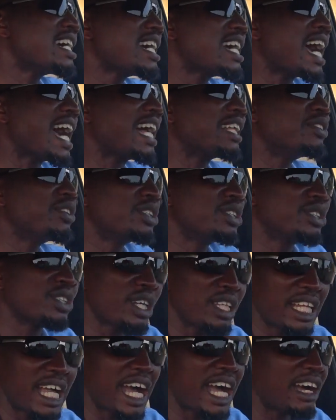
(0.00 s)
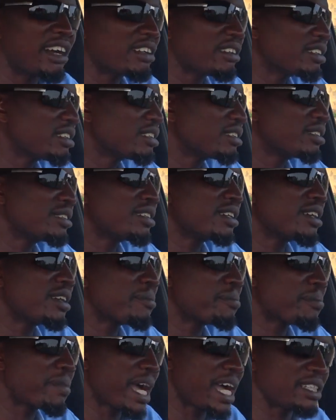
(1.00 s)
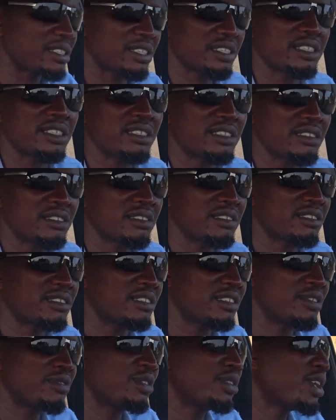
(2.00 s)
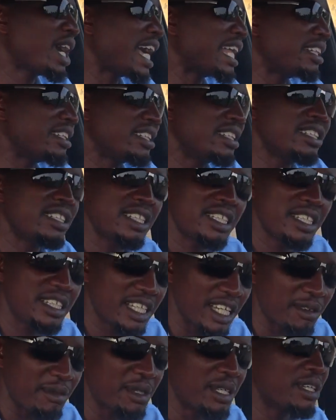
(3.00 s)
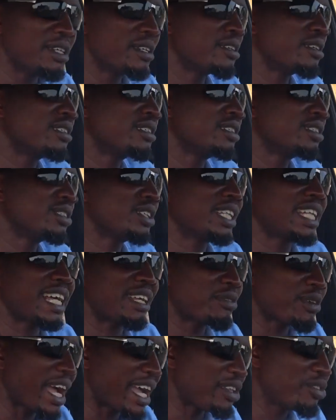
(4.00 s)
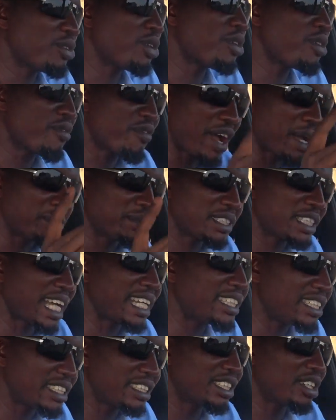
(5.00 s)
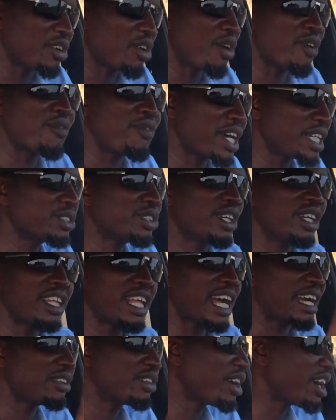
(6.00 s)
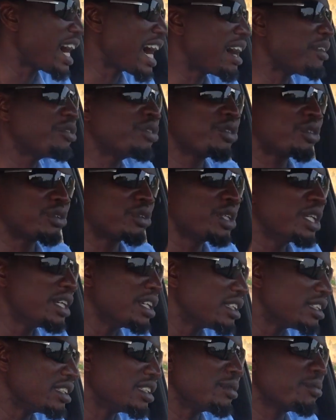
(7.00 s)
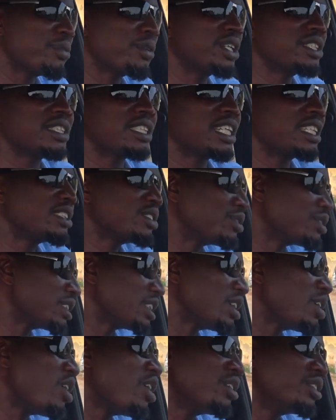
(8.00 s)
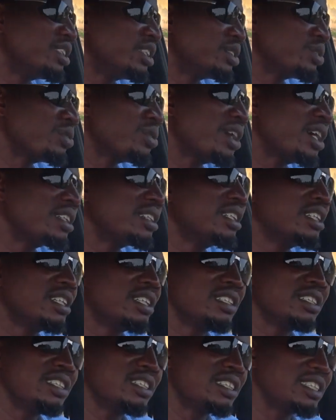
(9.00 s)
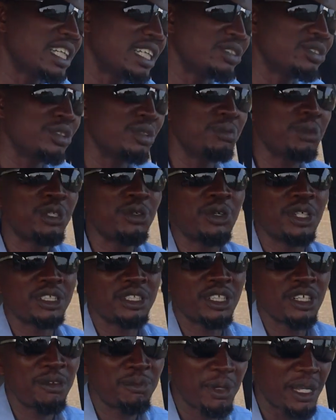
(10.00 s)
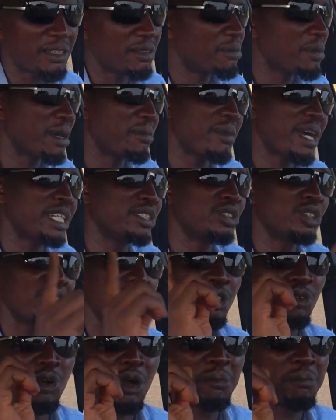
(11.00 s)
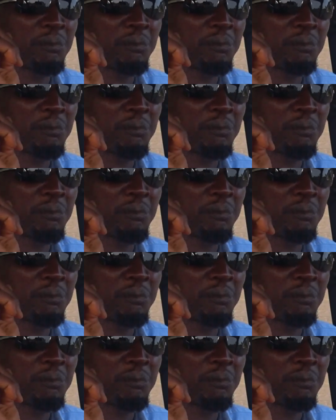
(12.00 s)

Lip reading: additional parts, even though I didn't need them, so that I know if I'm starting the conversion, I don't have to, in the process, to say, oh, this one he said to me was not bad. Remember, it's only one